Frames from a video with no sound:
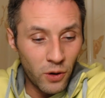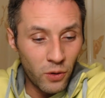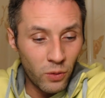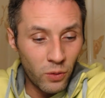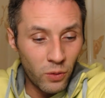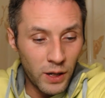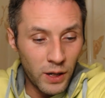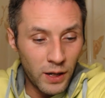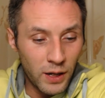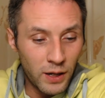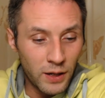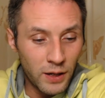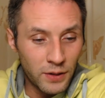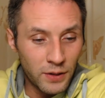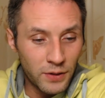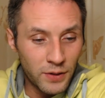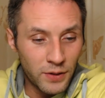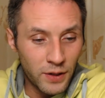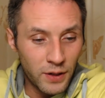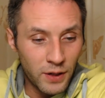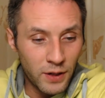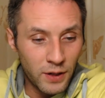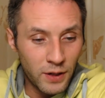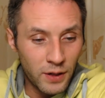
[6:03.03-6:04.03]
So,
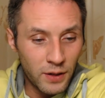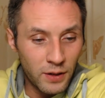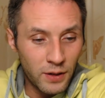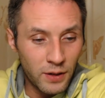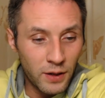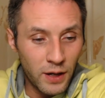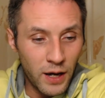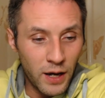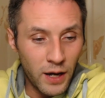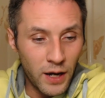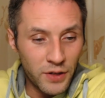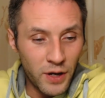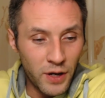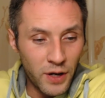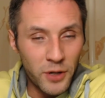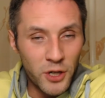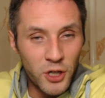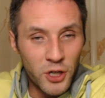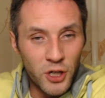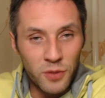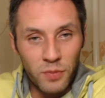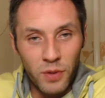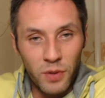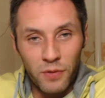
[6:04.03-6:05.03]
and uh, as
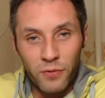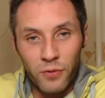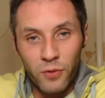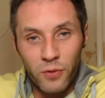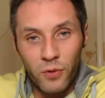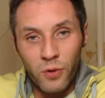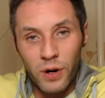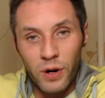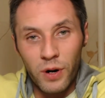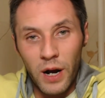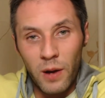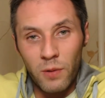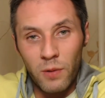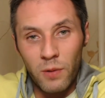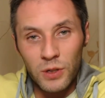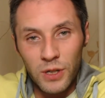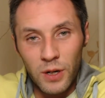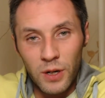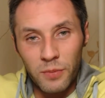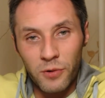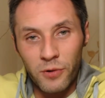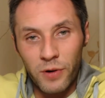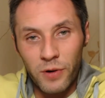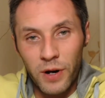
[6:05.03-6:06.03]
I mentioned before, I
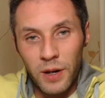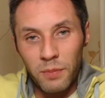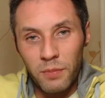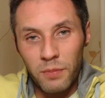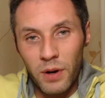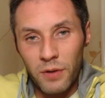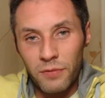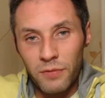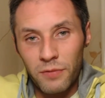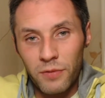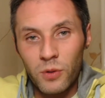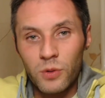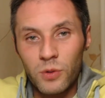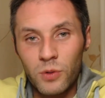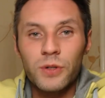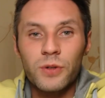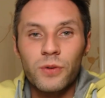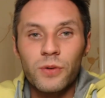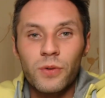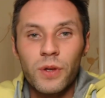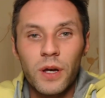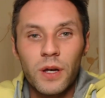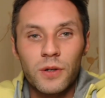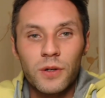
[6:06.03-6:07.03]
was upgrading my
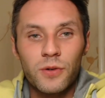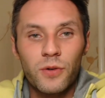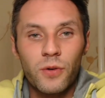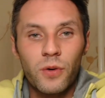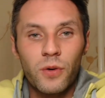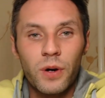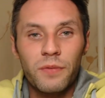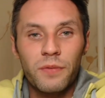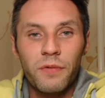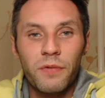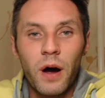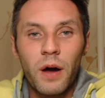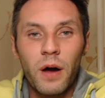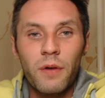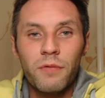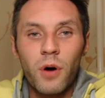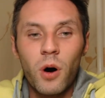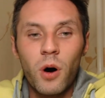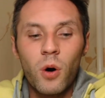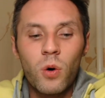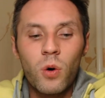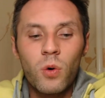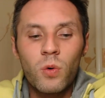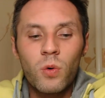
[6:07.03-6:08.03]
phone to the Android
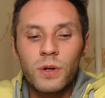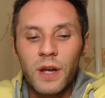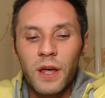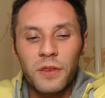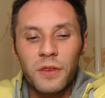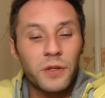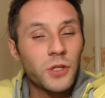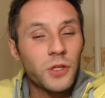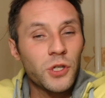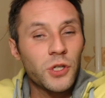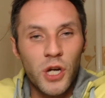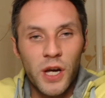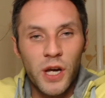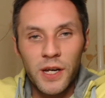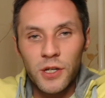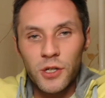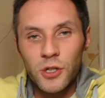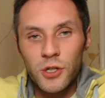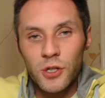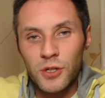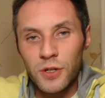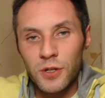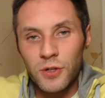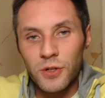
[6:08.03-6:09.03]
five point oh. Nothing
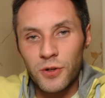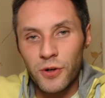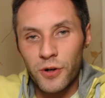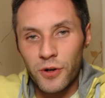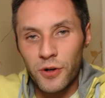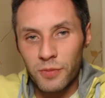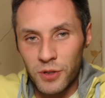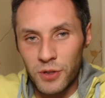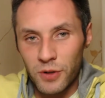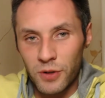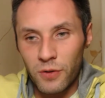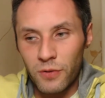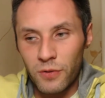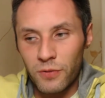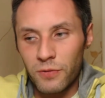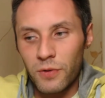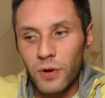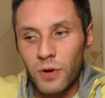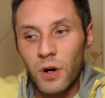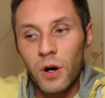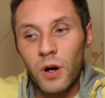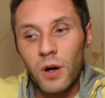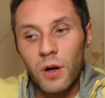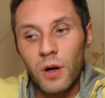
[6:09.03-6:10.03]
changed in terms
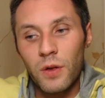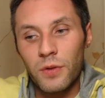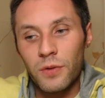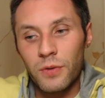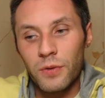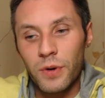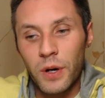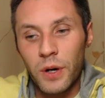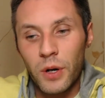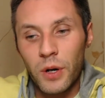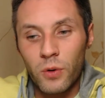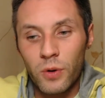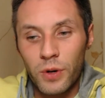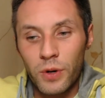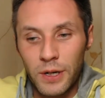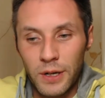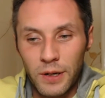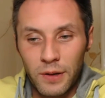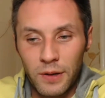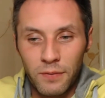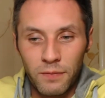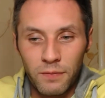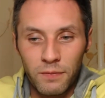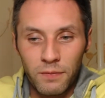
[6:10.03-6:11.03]
of uh, the
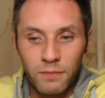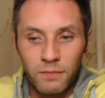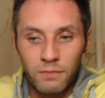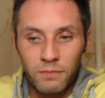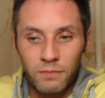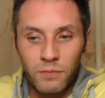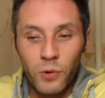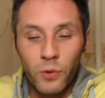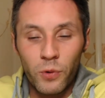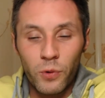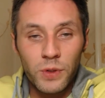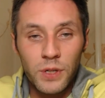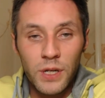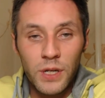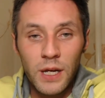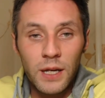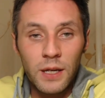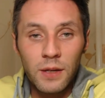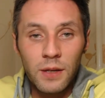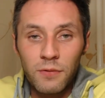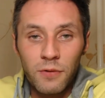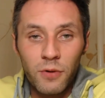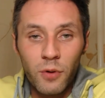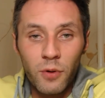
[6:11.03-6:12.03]
recording
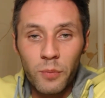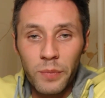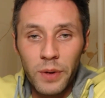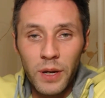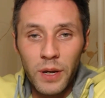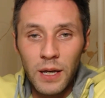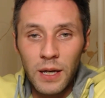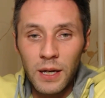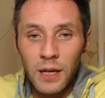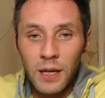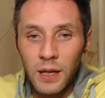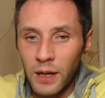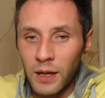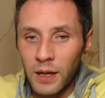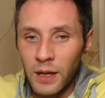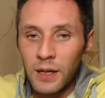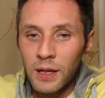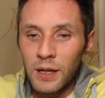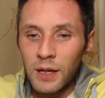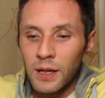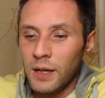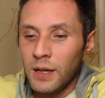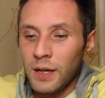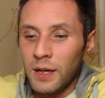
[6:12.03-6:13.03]
routine for
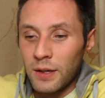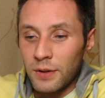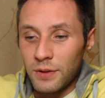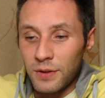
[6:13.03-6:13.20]
me.